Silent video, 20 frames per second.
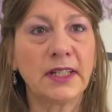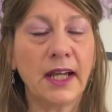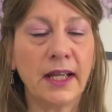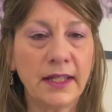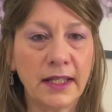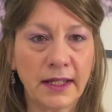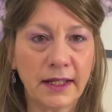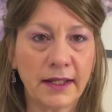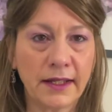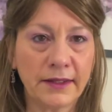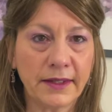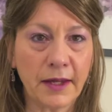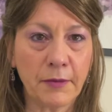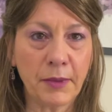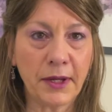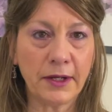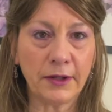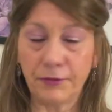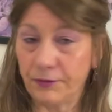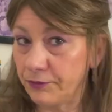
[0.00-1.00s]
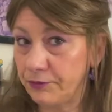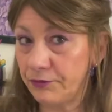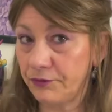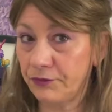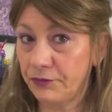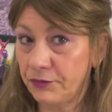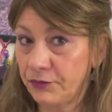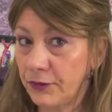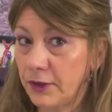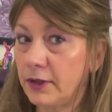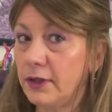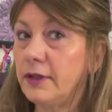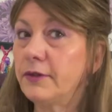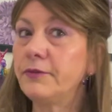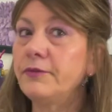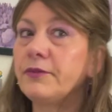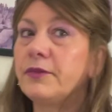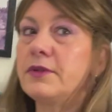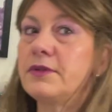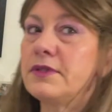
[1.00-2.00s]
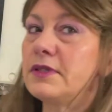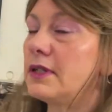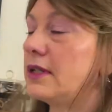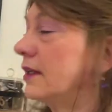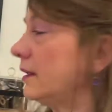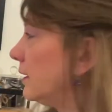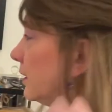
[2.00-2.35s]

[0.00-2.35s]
I think I like that better. Yeah, let's see.